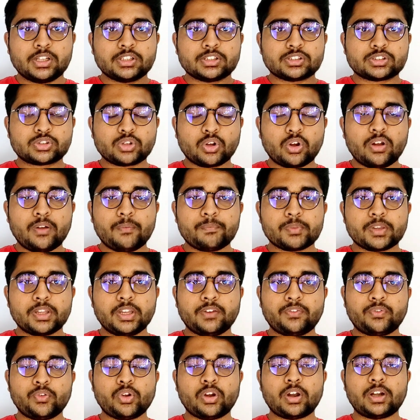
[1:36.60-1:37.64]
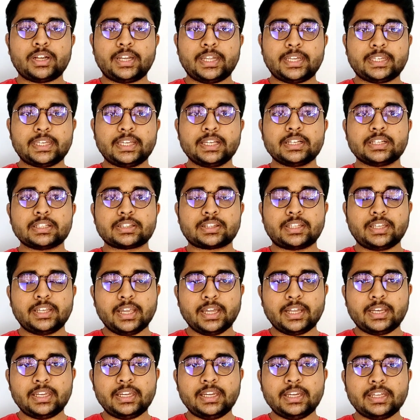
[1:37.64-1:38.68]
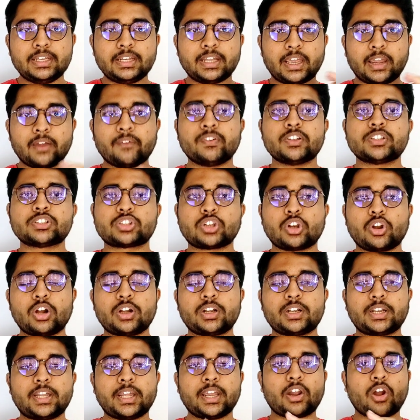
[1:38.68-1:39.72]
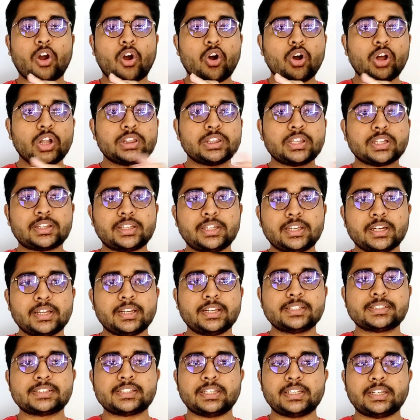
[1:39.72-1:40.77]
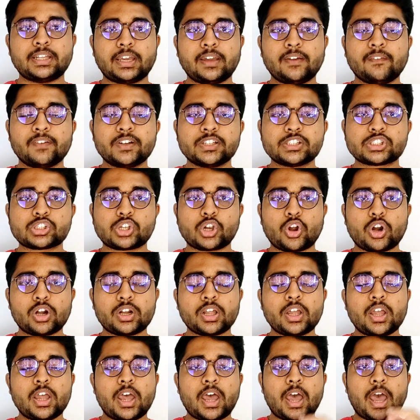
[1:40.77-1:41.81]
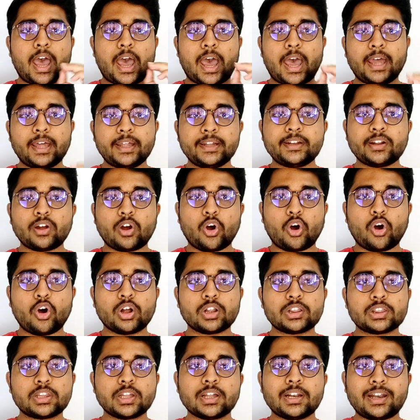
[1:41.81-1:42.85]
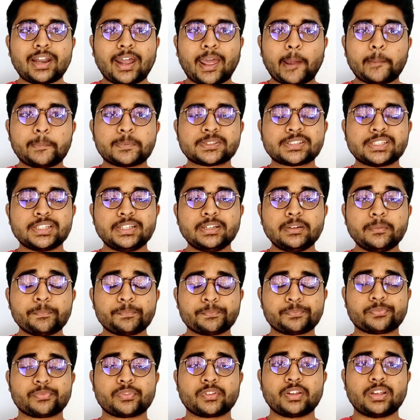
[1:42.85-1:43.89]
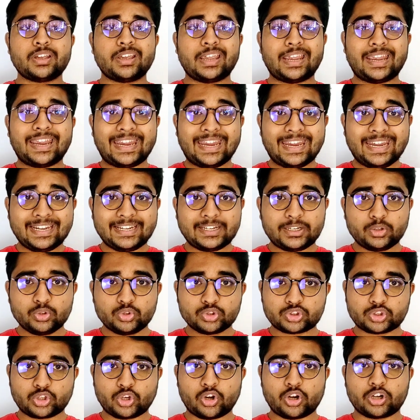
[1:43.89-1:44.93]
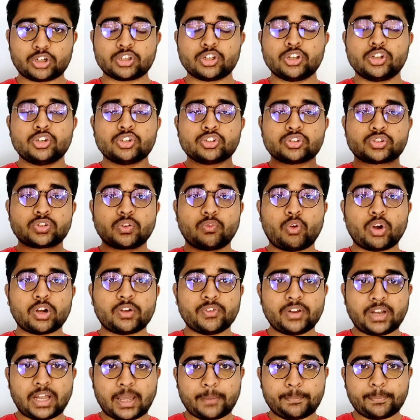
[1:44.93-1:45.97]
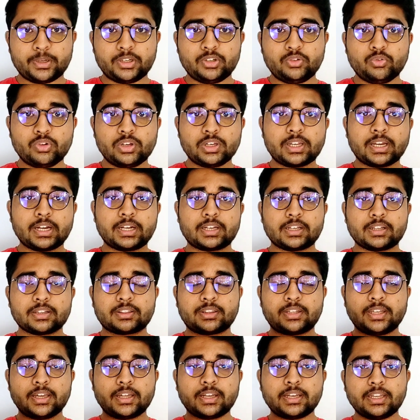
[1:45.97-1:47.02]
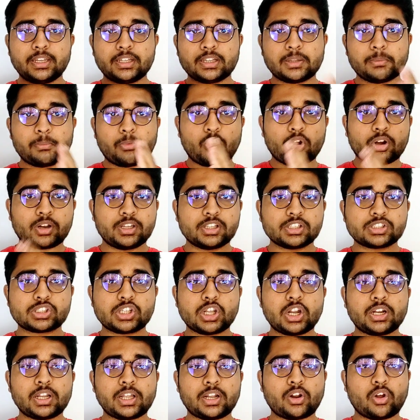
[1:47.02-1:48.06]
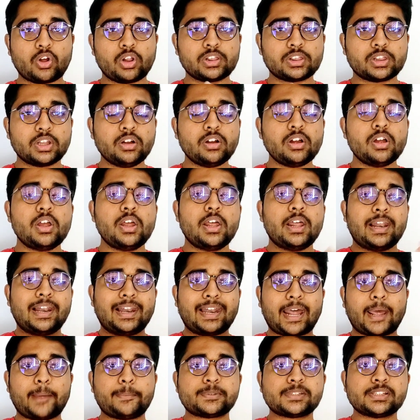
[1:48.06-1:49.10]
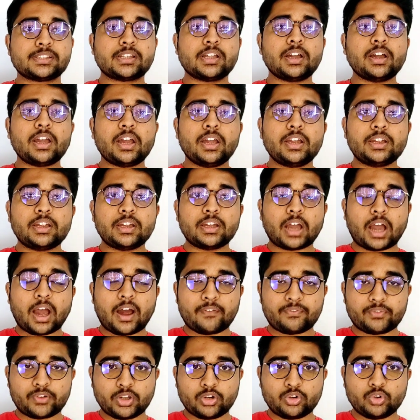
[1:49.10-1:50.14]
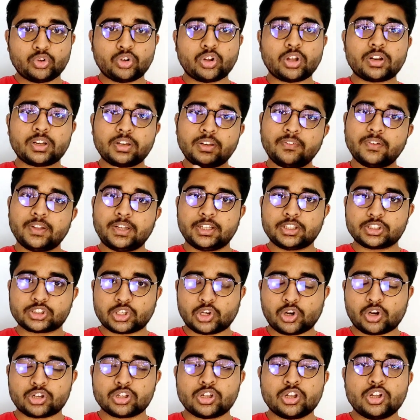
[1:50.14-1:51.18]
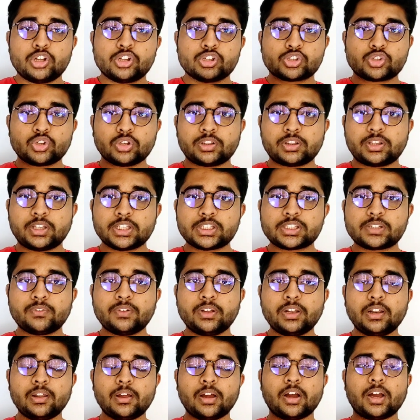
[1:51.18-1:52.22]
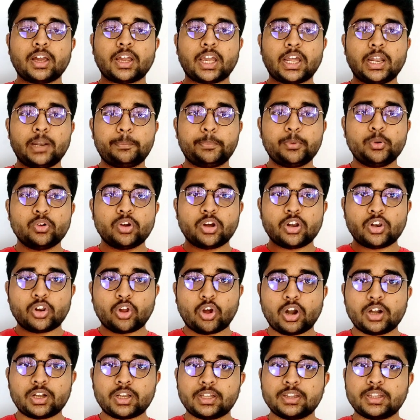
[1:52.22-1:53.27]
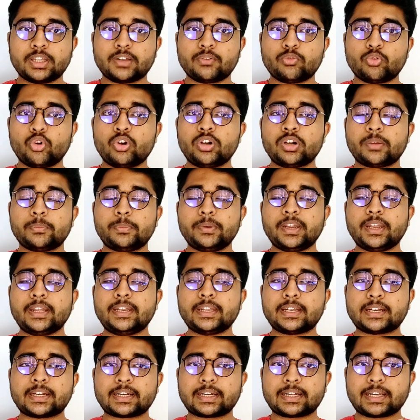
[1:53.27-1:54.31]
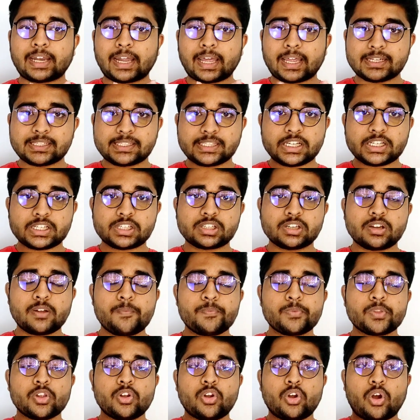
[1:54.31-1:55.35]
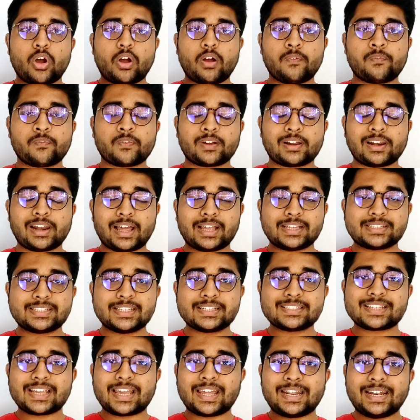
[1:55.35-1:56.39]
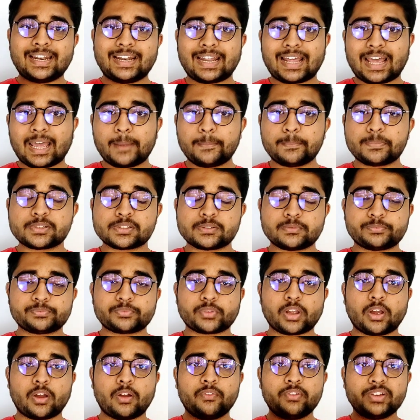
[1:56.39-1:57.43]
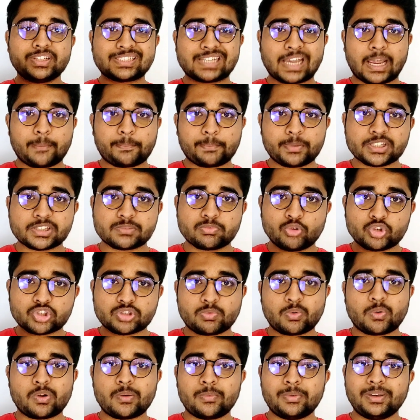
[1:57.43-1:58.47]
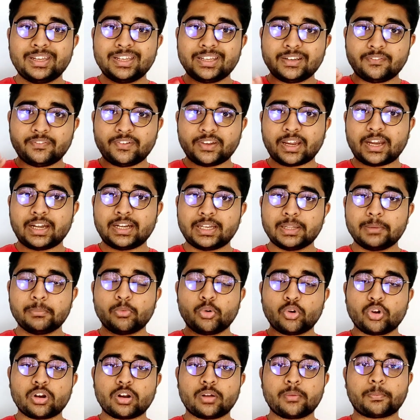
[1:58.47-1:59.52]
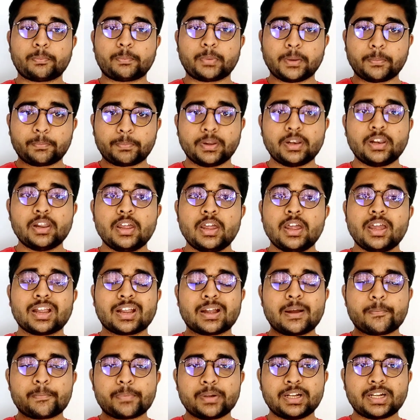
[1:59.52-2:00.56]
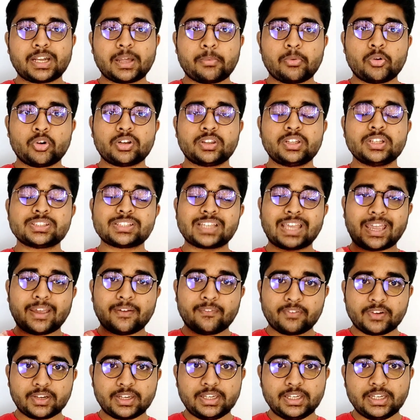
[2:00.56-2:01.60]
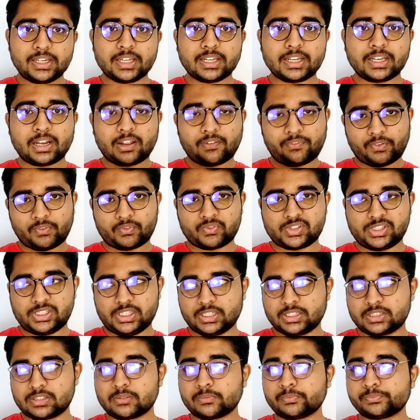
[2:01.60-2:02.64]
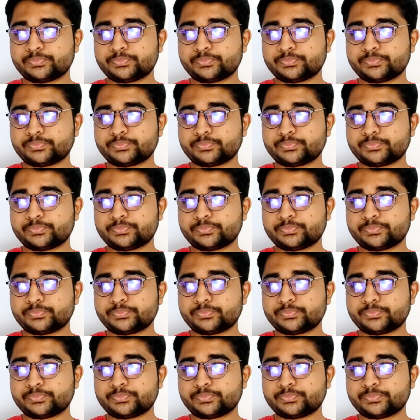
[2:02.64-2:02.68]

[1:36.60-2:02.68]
So if you are taking theory in A1 slot, take all the theories in A1 slot and all the labs in A2 slot. So what will happen, you will get theory in the morning slot and all the labs in the afternoon or evening slot. So this will help you a lot, and there won't be any clashes of classes and labs, which happens most probably in VIT. More people complain about this every year in FFCS.